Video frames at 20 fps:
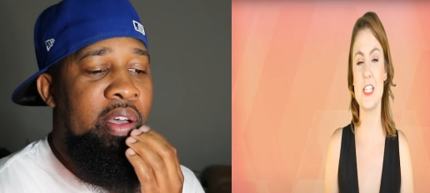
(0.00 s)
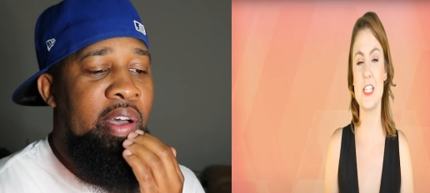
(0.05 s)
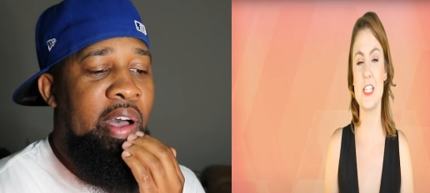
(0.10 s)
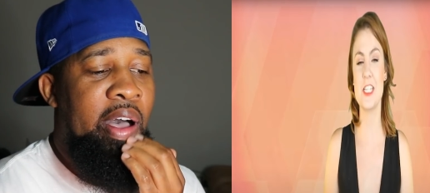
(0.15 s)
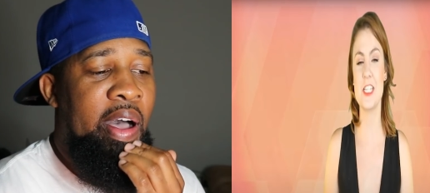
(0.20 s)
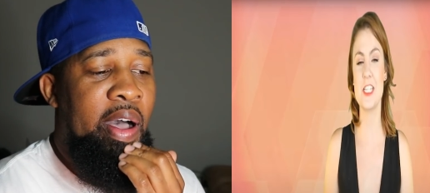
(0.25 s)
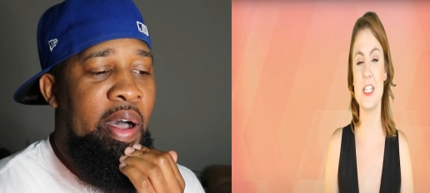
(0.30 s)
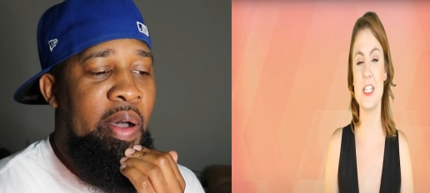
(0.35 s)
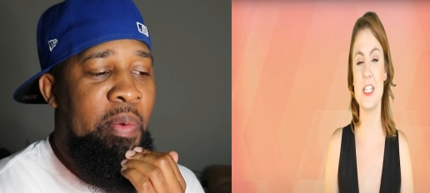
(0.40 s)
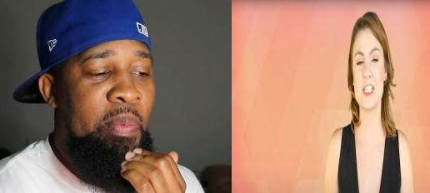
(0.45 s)

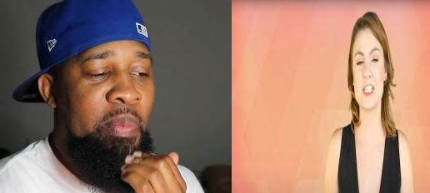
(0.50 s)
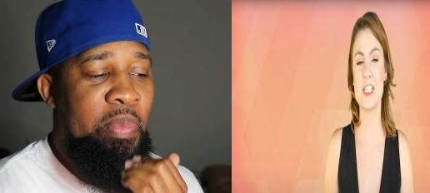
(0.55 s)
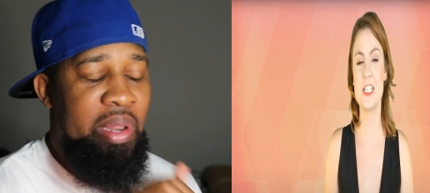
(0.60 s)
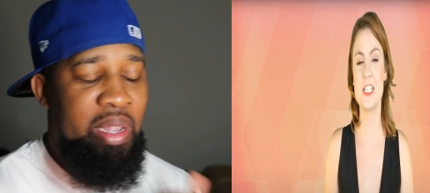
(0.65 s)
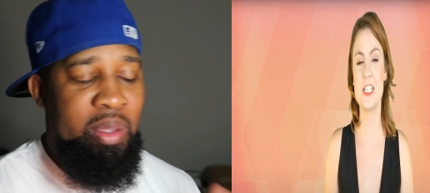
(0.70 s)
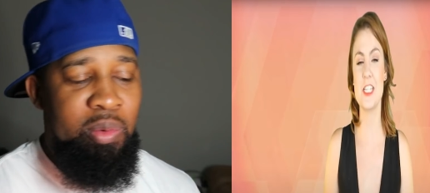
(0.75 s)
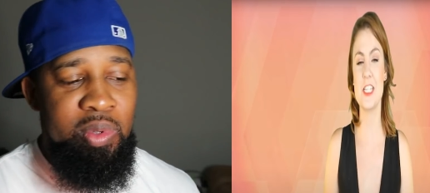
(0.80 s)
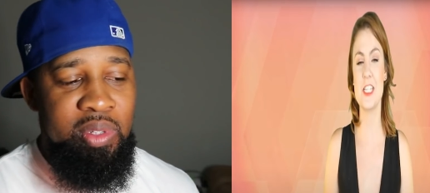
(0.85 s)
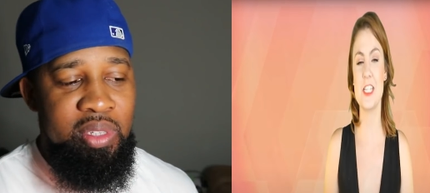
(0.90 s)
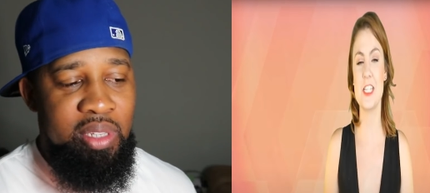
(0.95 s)
Speaker 1: Um, but
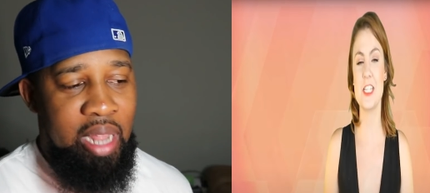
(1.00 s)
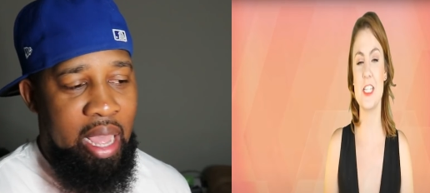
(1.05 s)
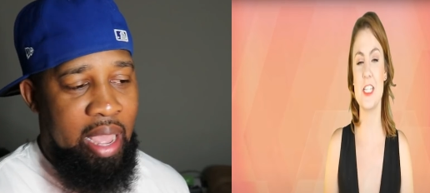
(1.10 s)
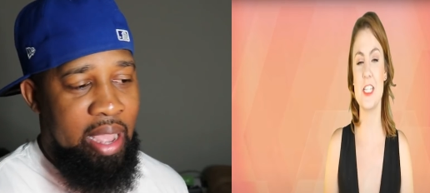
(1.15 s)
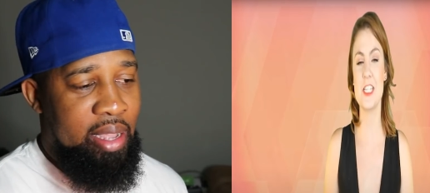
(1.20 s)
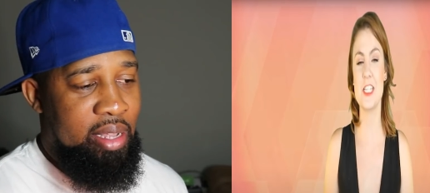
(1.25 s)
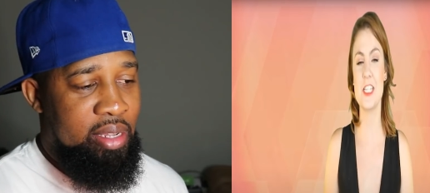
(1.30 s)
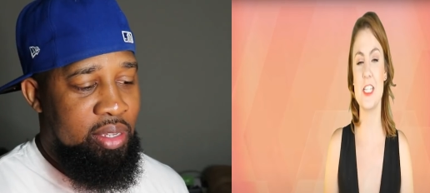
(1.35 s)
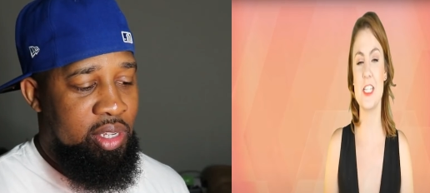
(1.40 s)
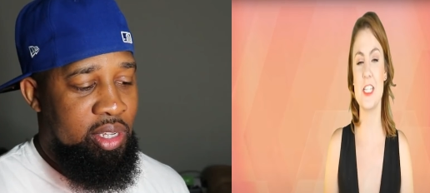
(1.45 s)
it was
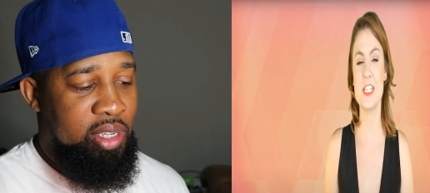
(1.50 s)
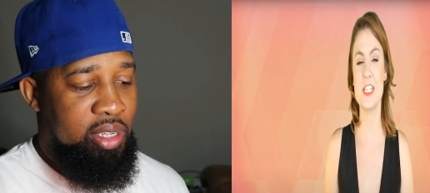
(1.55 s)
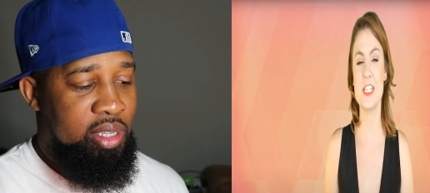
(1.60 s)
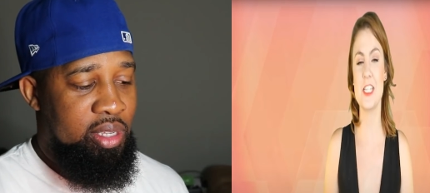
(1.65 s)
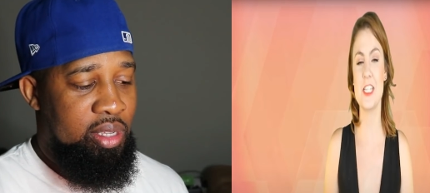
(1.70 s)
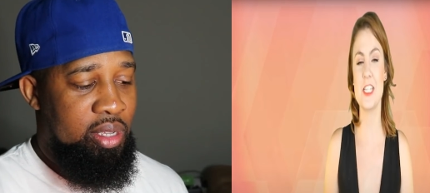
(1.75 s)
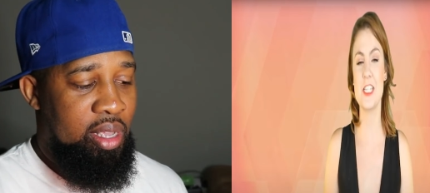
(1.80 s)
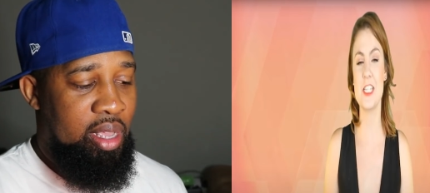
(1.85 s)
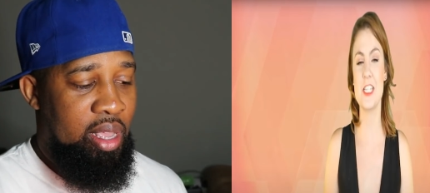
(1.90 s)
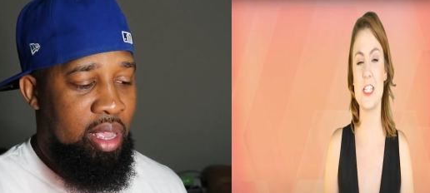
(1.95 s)
like
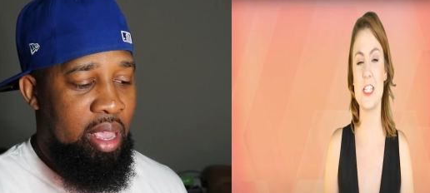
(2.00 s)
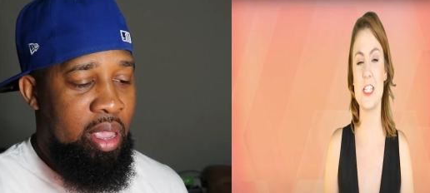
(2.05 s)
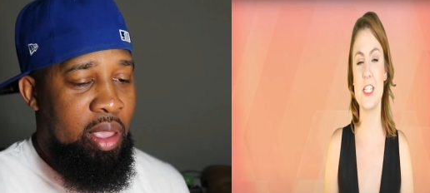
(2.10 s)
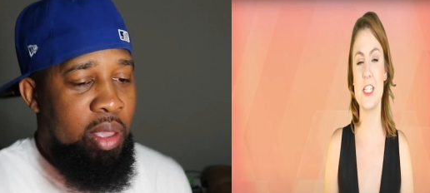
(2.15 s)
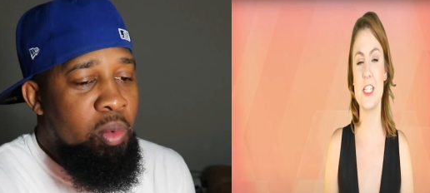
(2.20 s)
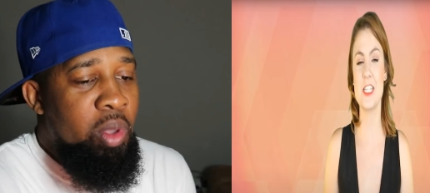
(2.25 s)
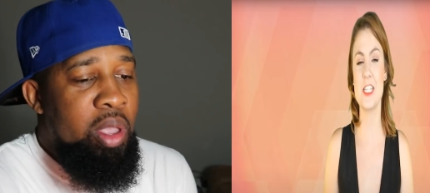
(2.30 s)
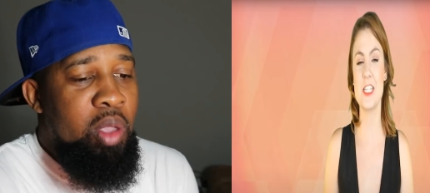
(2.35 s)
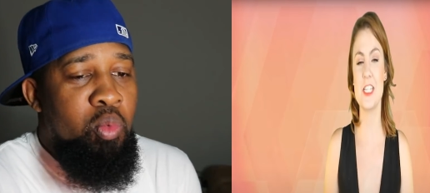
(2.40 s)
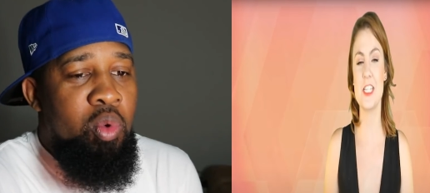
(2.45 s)
just
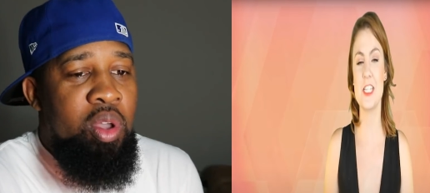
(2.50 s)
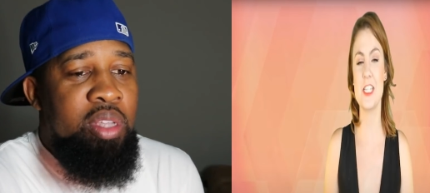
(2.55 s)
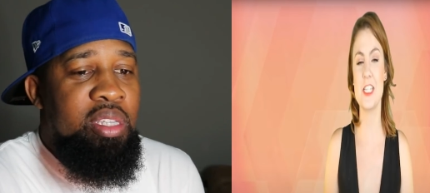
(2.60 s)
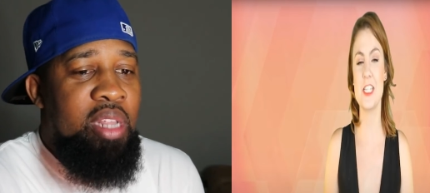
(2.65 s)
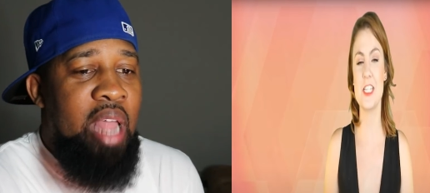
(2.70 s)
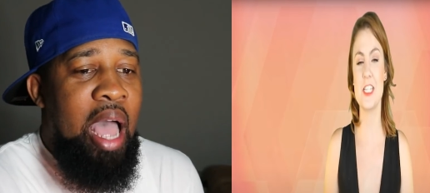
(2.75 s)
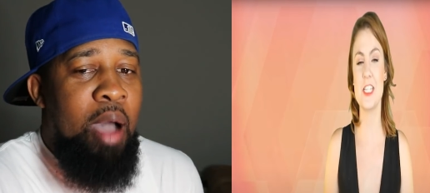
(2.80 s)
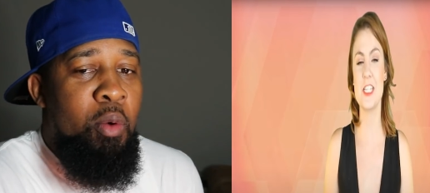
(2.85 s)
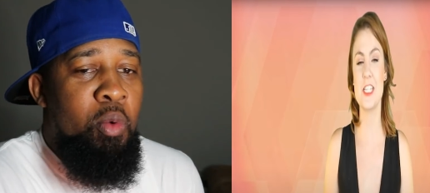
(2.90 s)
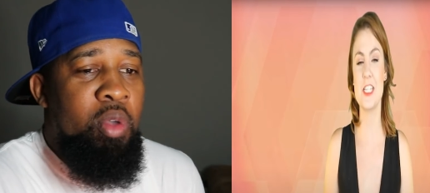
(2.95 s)
it, it
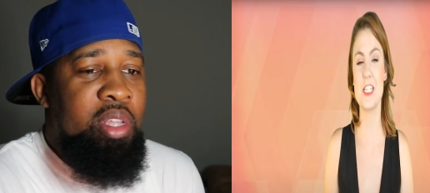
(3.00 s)
wasn't I